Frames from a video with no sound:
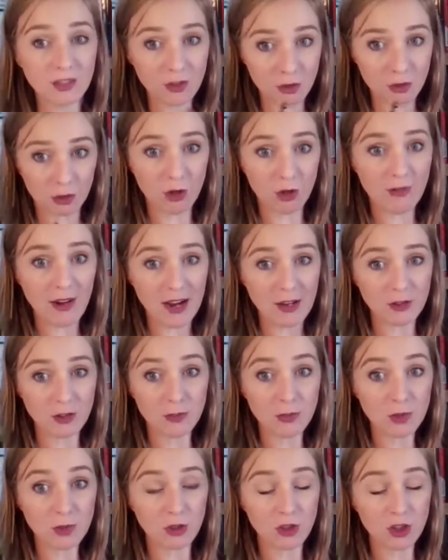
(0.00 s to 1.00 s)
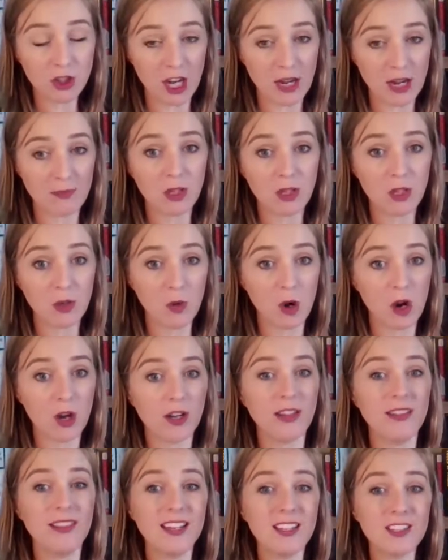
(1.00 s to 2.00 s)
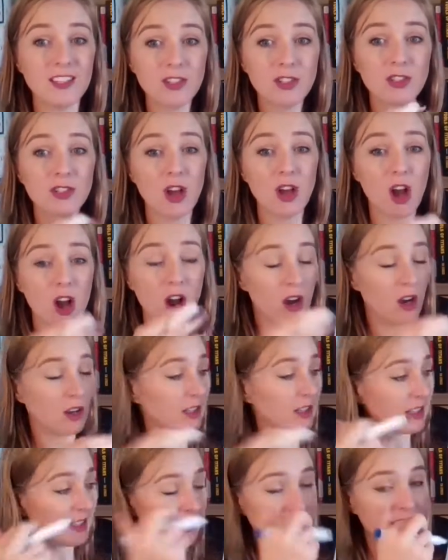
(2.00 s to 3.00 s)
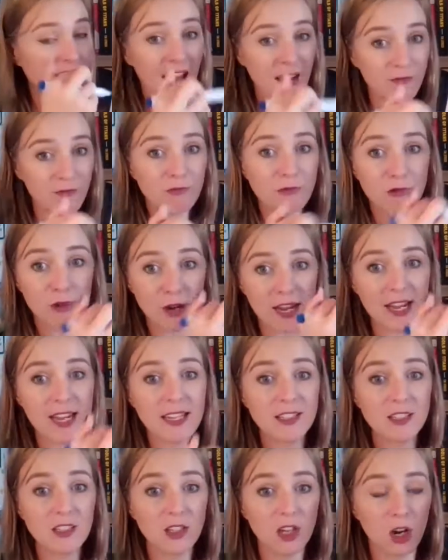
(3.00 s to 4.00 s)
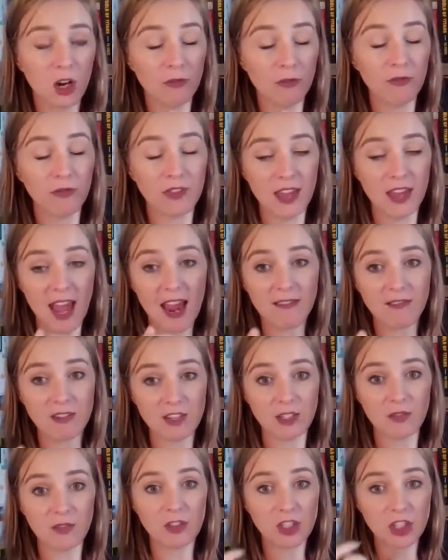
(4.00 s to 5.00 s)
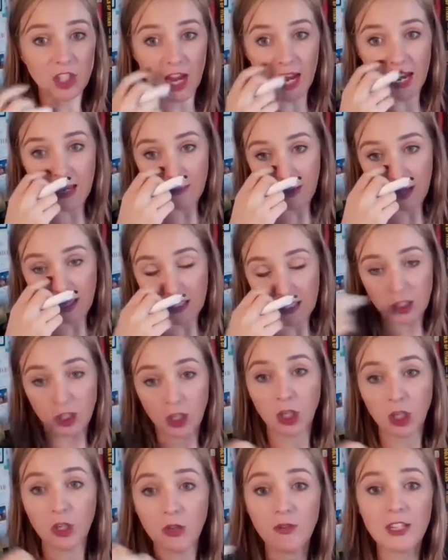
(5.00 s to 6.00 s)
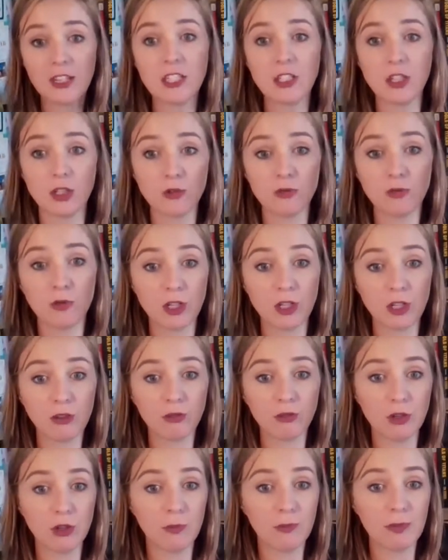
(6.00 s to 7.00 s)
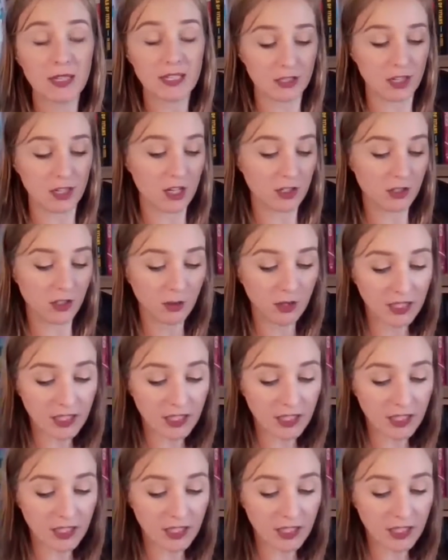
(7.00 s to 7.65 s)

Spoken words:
draw out some sort of shape that you want and then start getting rid of the areas of the shape as the QV starts running through your business. So I'm